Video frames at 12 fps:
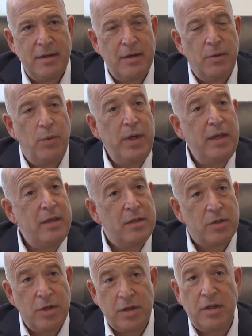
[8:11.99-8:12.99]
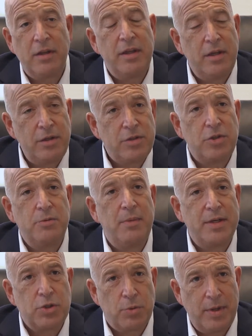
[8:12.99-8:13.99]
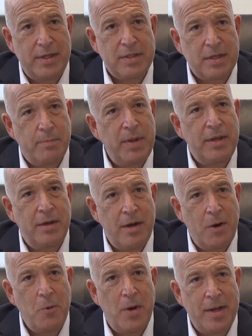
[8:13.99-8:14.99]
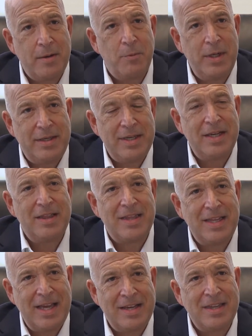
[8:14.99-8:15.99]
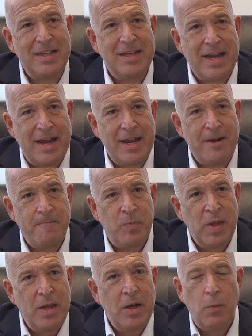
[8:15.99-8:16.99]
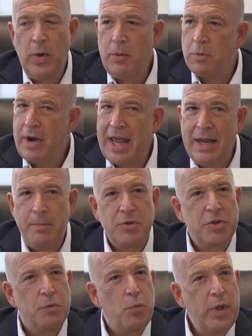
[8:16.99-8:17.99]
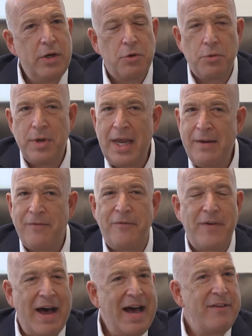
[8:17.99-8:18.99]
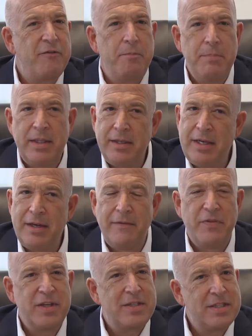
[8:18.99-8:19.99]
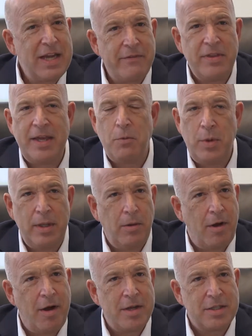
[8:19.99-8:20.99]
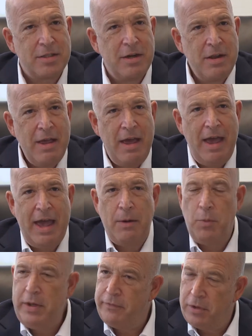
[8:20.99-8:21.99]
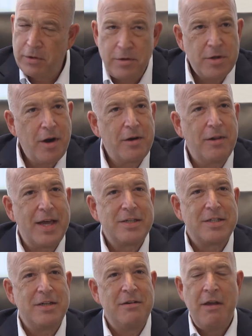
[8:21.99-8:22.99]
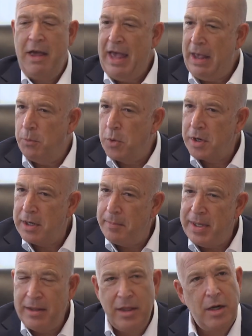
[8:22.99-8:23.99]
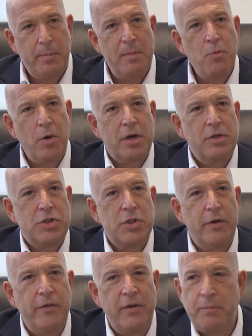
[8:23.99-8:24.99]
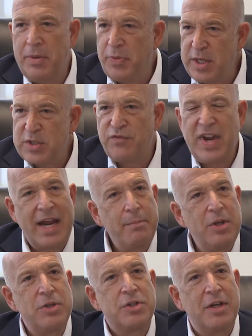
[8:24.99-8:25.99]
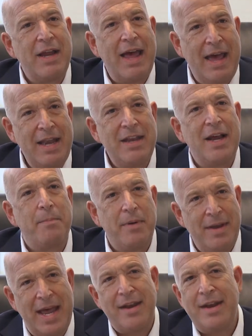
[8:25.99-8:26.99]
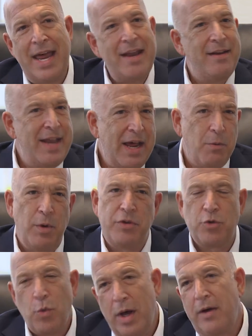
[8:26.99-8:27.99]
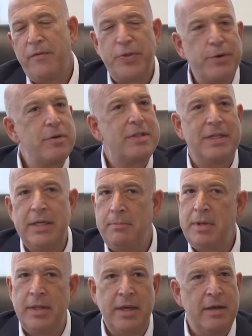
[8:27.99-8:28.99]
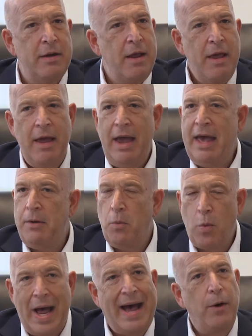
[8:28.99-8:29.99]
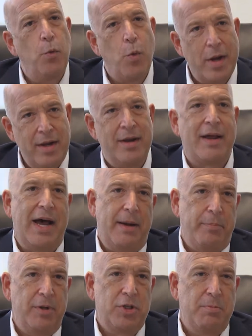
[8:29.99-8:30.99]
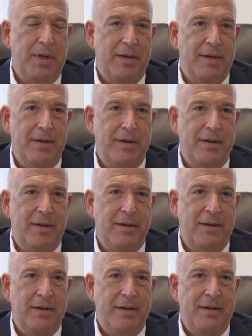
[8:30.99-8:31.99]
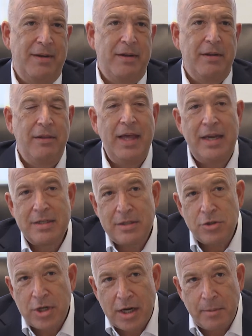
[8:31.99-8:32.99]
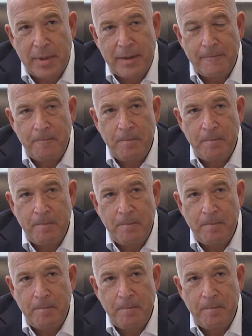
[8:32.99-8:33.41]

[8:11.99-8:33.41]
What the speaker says: we took a little too much risk, but you know what we did at the end of the day? We were able to recreate 5 million of the 7 that we lost, and we've learned our lesson, and we're going to be a little bit more conservative, but this family is going to end up net with 12, 13 million, and wow, what an accomplishment. Ladies and gentlemen,